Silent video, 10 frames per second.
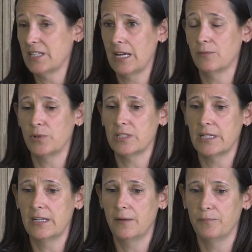That was
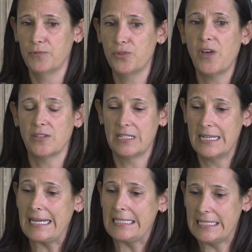in
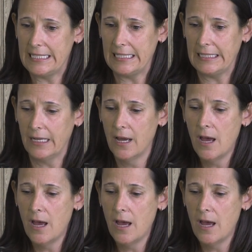2019.